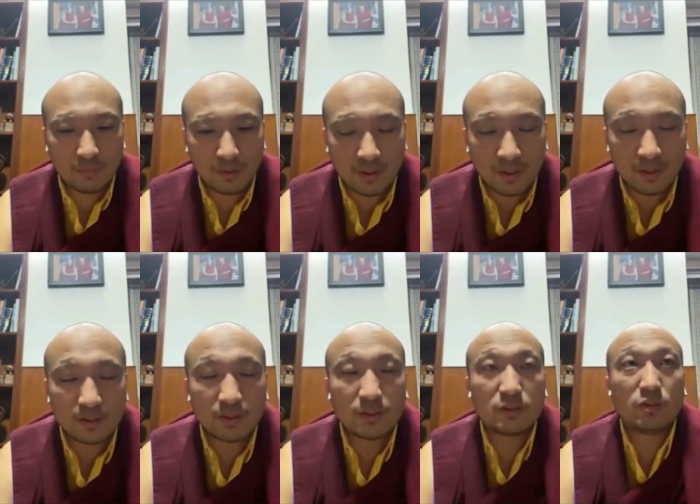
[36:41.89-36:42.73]
And
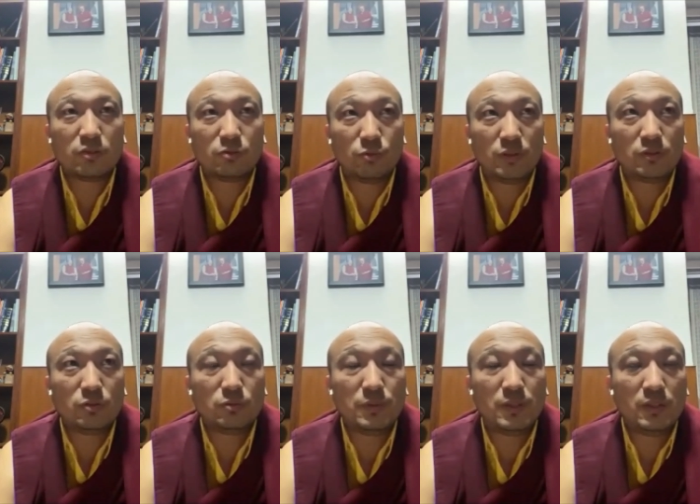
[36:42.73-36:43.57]
it is not going
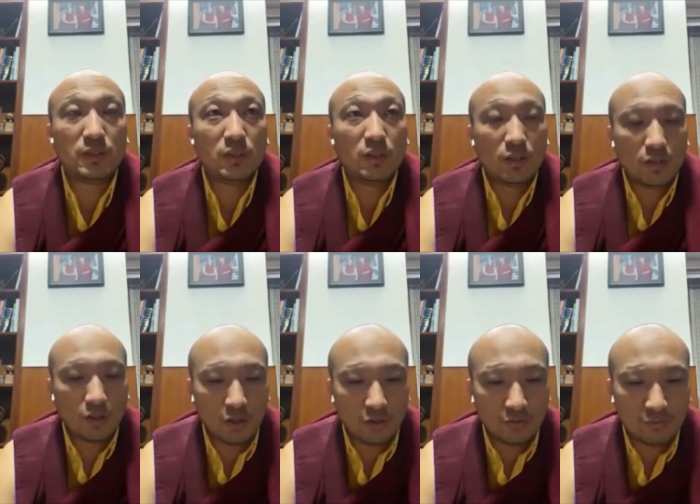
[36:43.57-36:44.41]
to be
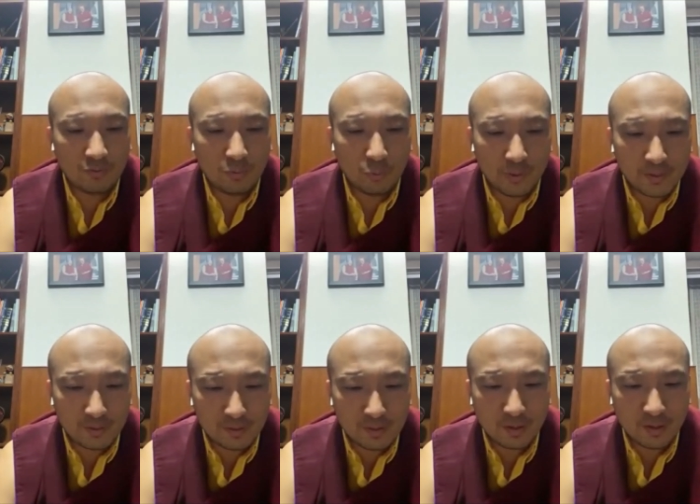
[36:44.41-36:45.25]
of
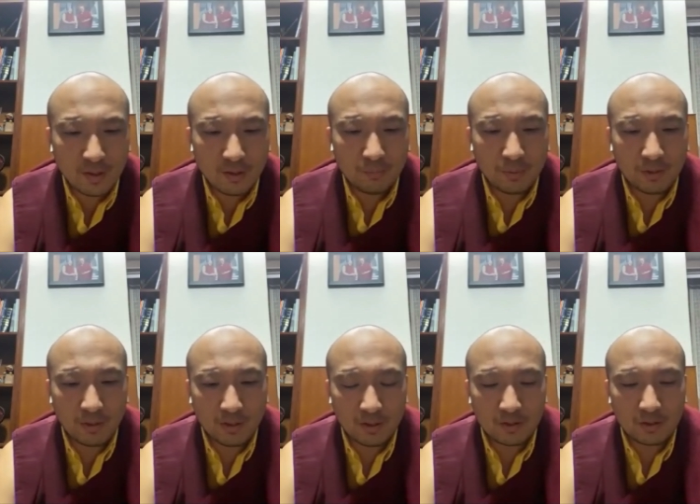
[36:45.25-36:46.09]
waste
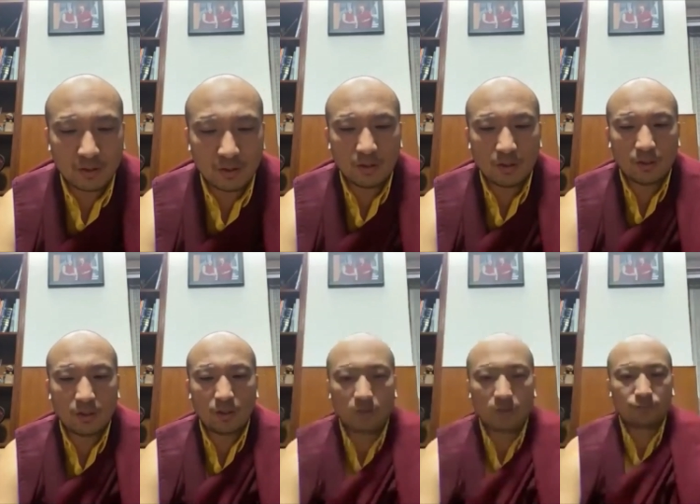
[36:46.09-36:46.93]
because
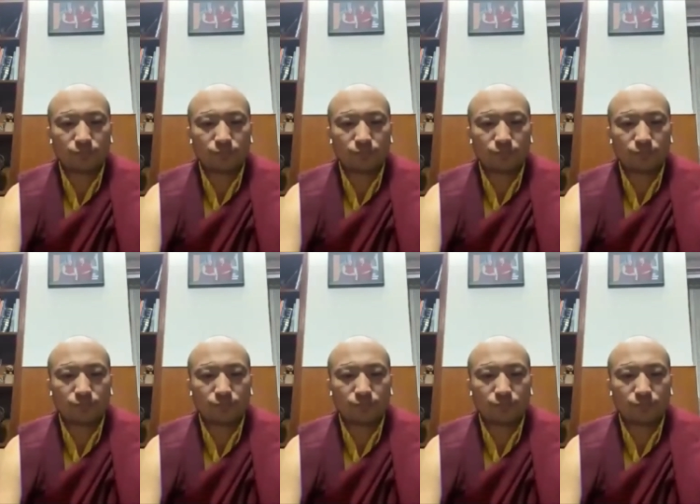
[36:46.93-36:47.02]
uh,